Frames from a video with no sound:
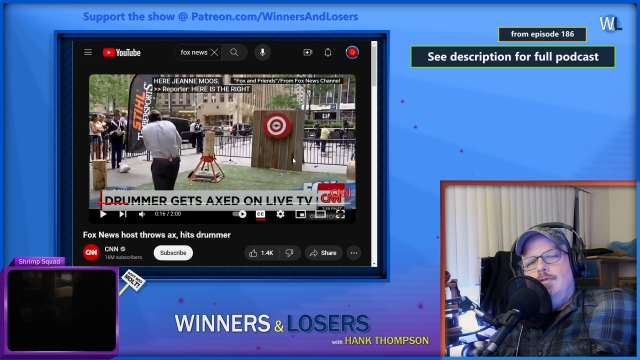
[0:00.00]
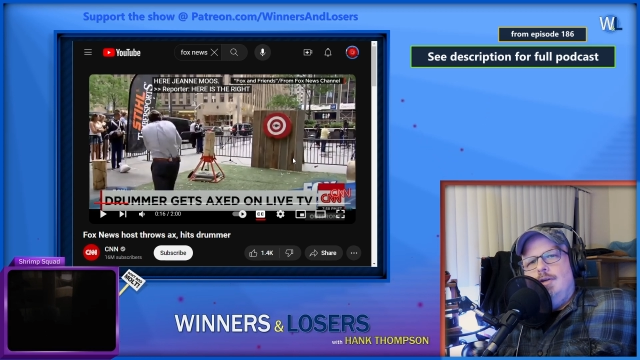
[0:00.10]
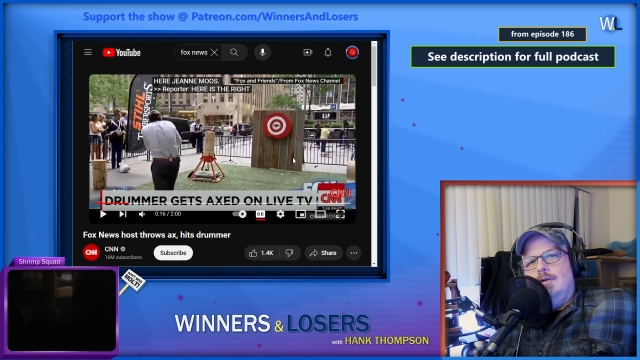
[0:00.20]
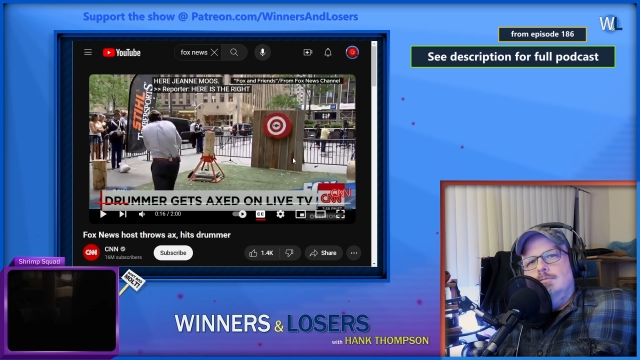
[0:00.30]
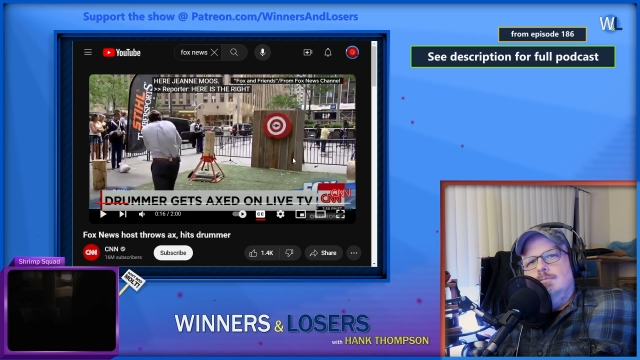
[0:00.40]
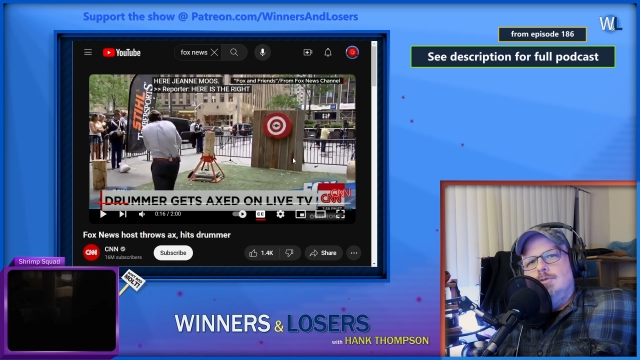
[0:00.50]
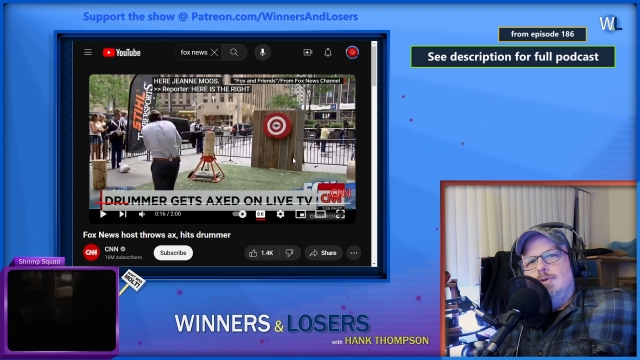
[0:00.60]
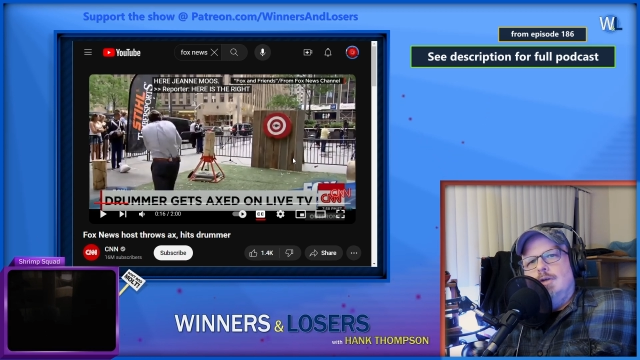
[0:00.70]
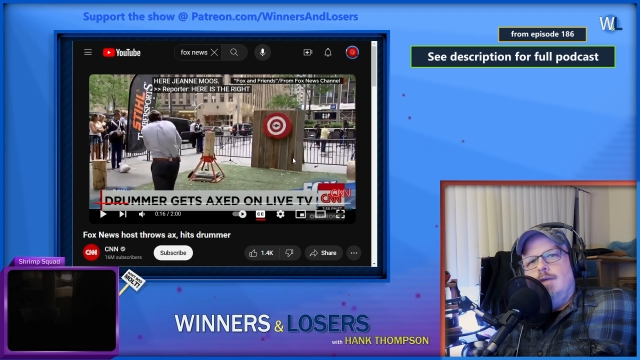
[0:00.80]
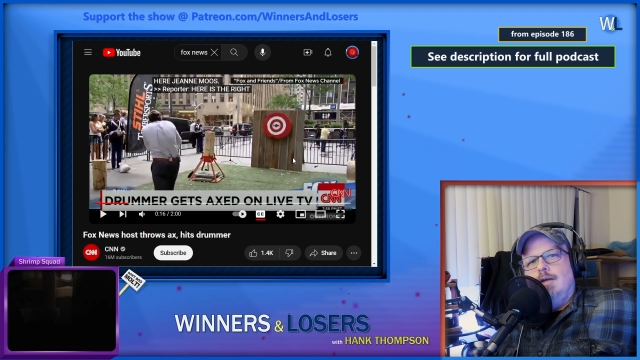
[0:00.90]
you know
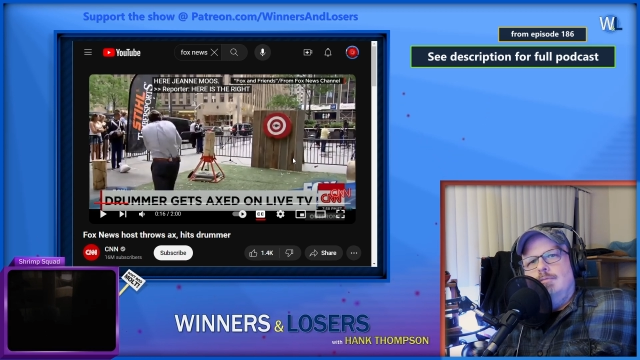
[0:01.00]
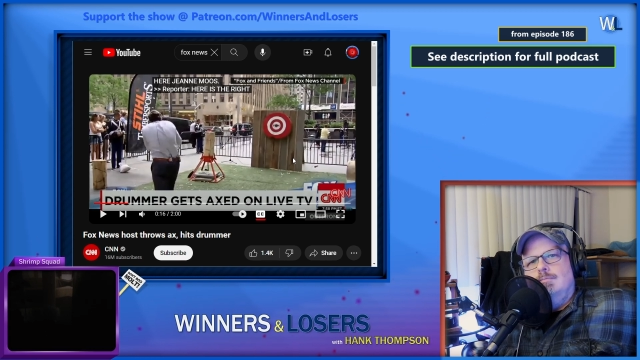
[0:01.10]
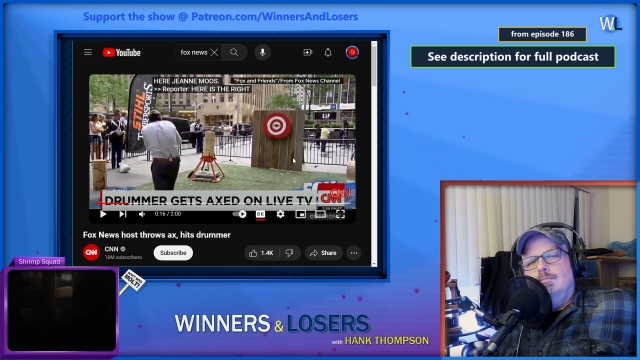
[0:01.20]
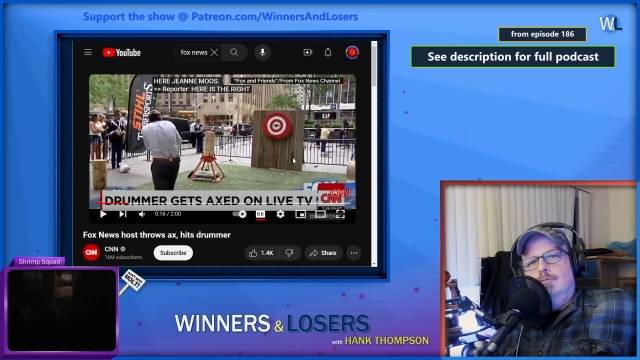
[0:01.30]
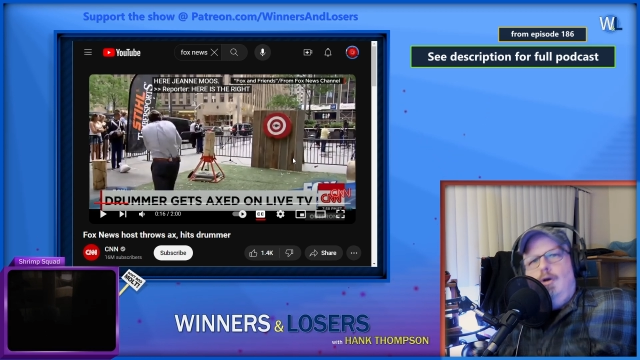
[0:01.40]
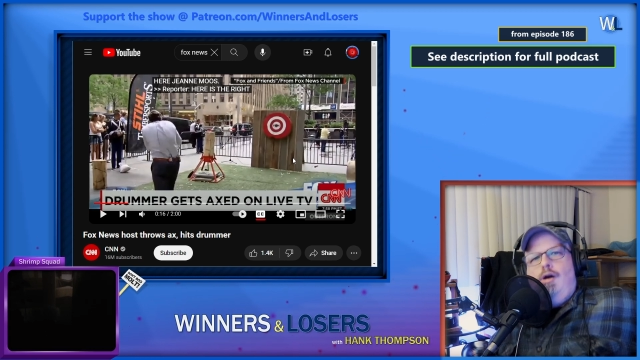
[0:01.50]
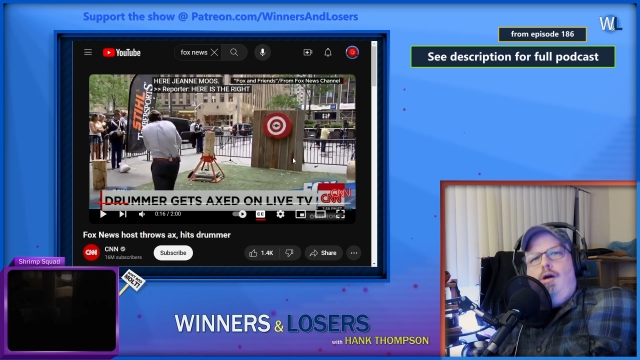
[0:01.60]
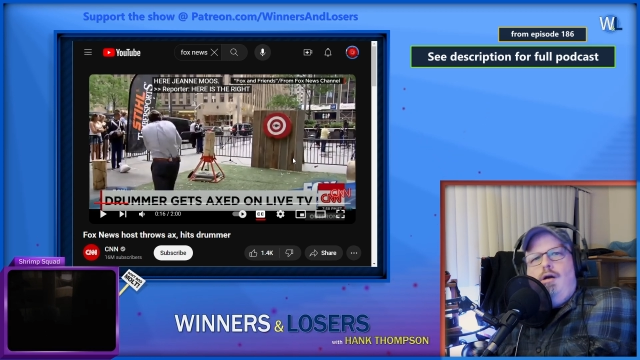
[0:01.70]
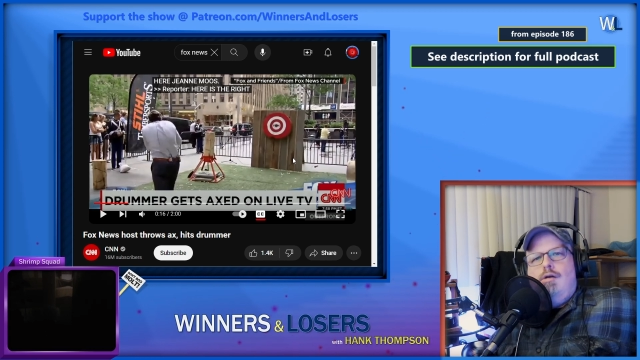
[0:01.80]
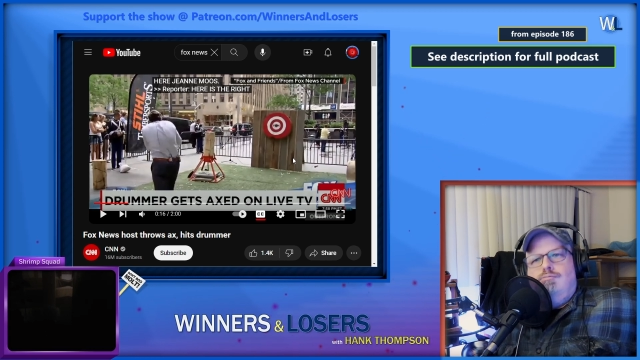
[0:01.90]
sort of like you
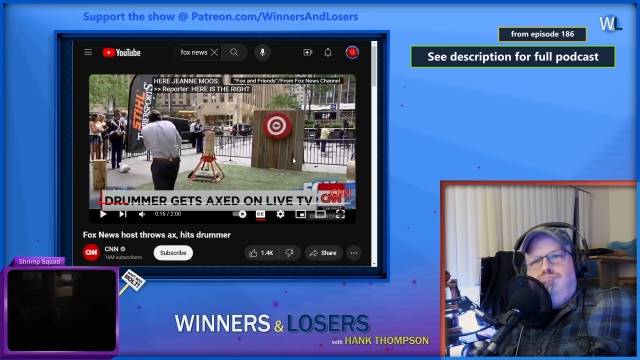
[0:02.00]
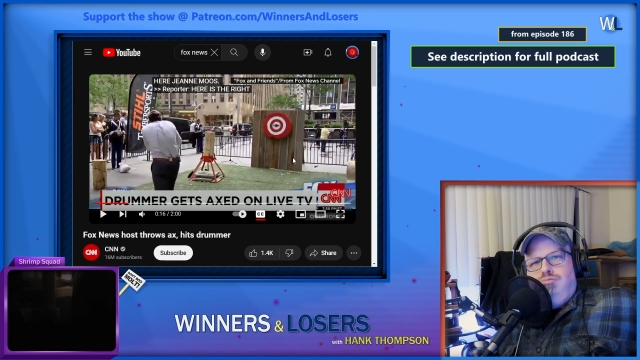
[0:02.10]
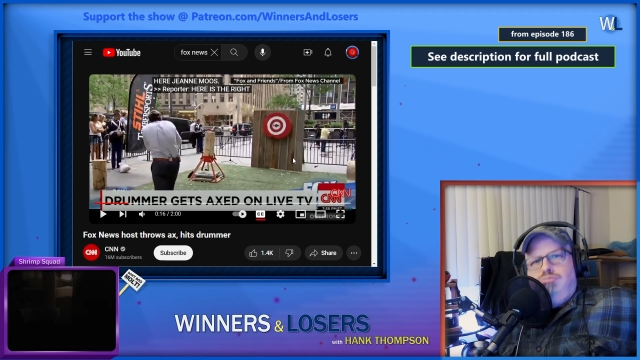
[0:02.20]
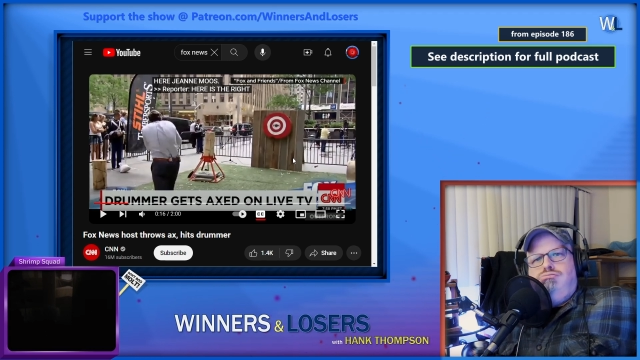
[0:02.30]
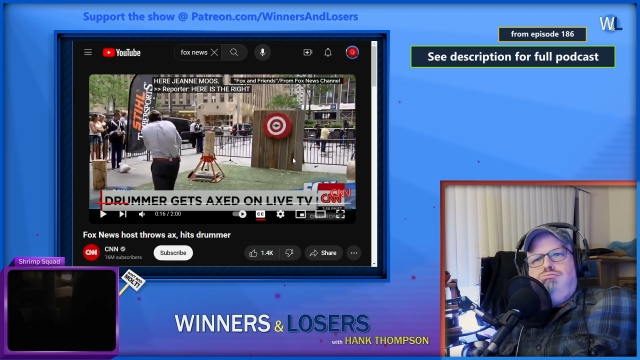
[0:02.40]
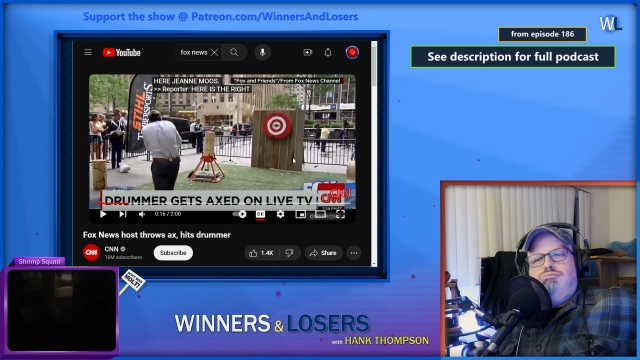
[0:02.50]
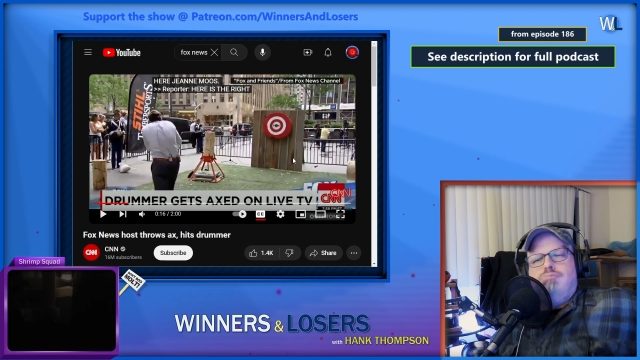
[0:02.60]
know,